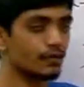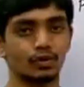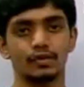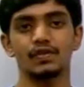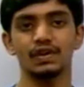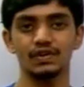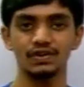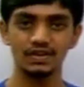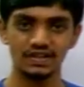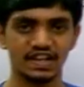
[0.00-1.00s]
of
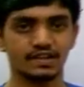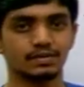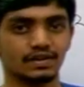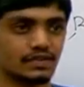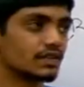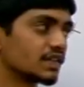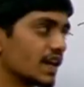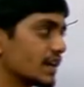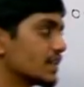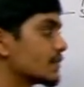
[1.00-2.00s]
configuration takes place.
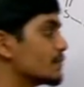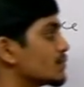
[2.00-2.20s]
That is,